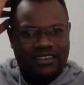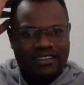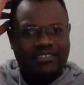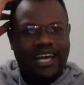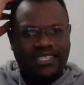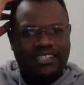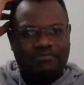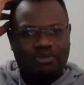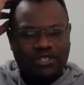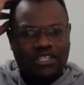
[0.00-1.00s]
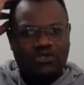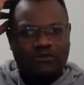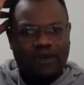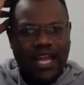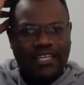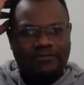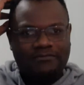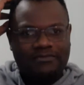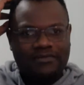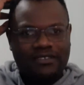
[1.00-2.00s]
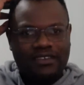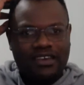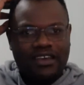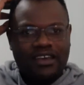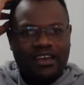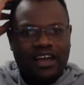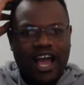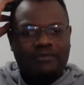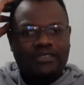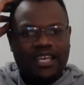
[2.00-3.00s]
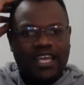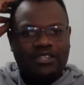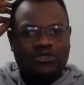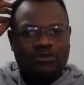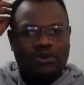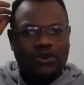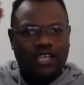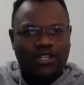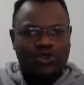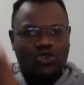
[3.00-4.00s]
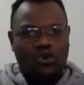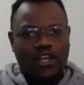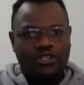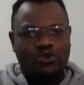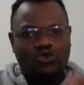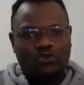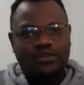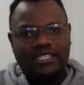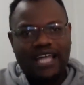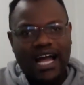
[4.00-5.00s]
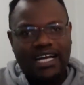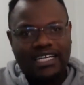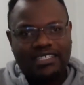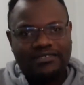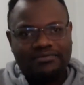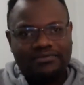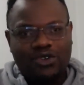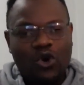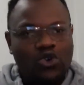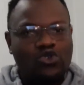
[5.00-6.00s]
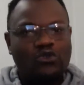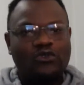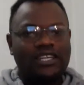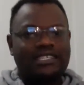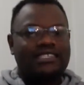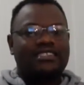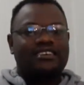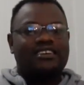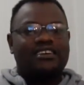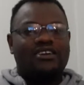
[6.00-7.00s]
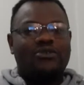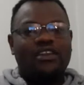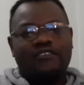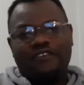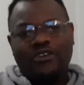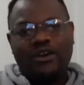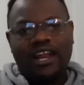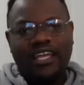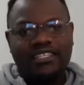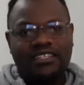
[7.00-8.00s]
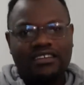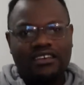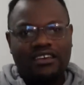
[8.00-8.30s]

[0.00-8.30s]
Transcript: That's the importance of planning. I'm saying so because I don't want you to be stuck or to freeze whenever you are writing.